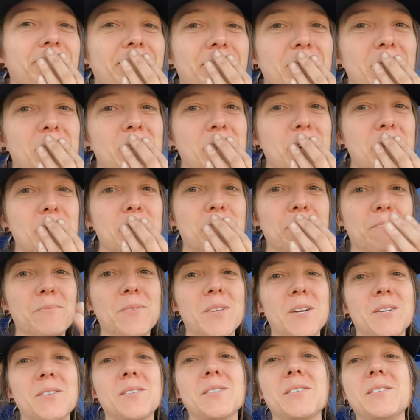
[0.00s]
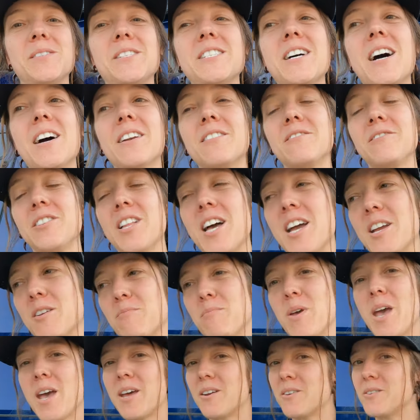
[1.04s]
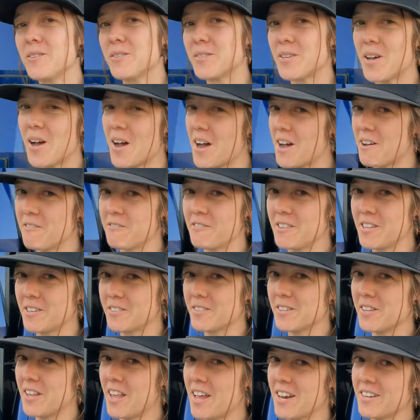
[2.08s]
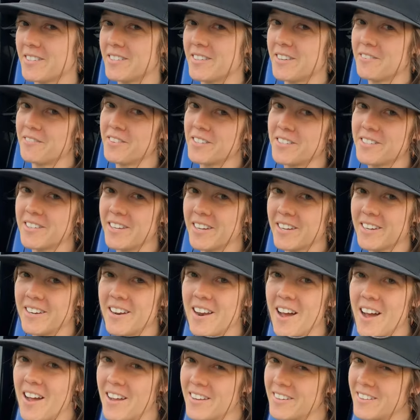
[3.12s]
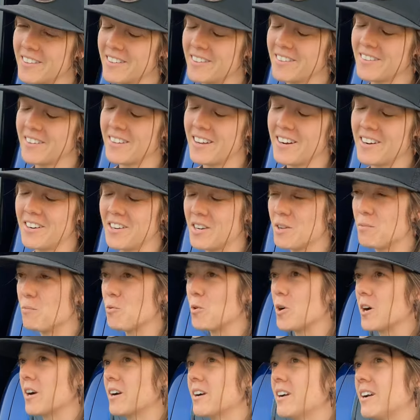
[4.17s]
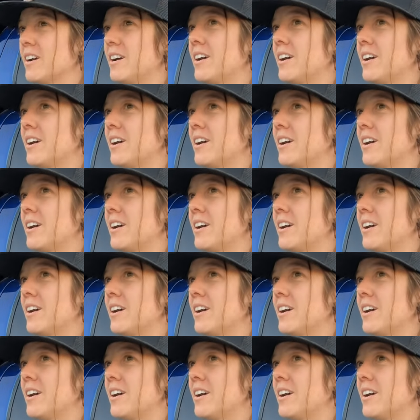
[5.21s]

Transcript: So there's a lot of like panels off, and there's a lot of stuff that's like not there anymore.